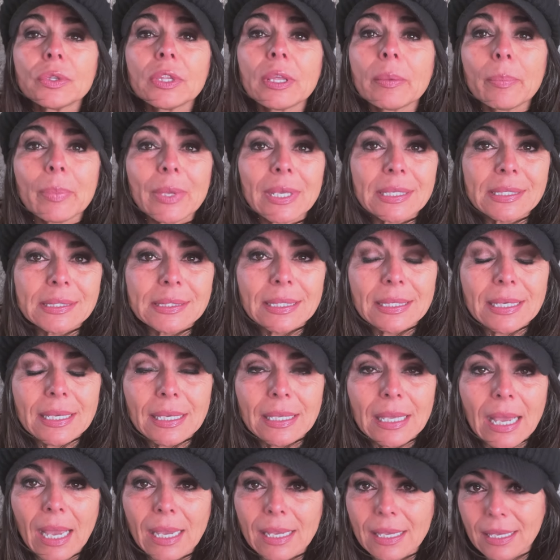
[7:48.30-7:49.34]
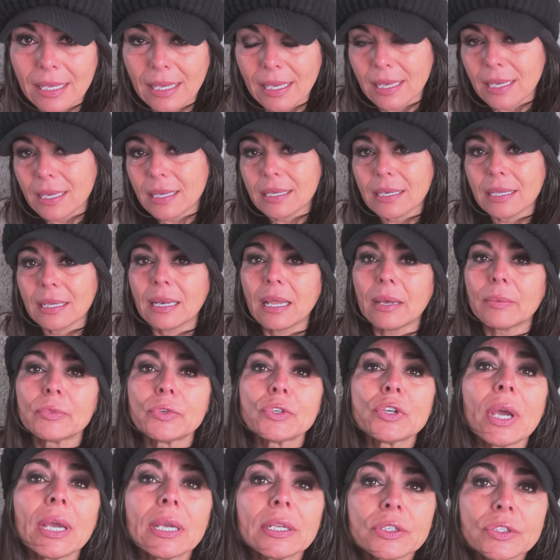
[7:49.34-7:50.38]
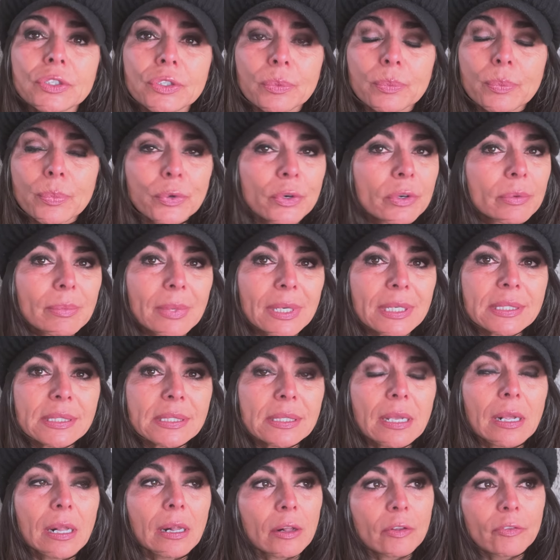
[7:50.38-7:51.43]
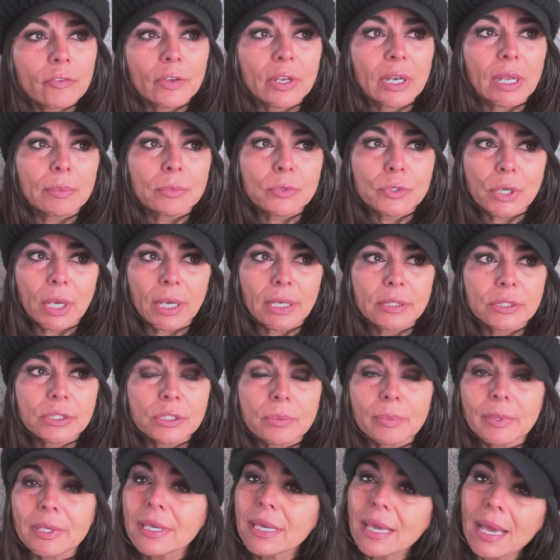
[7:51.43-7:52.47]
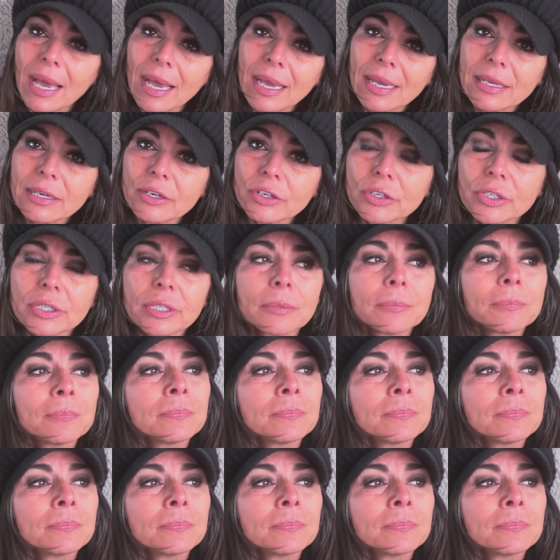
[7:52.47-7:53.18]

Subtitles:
the best that I can, and I'm trying to improve myself, and I'm trying to be kinder.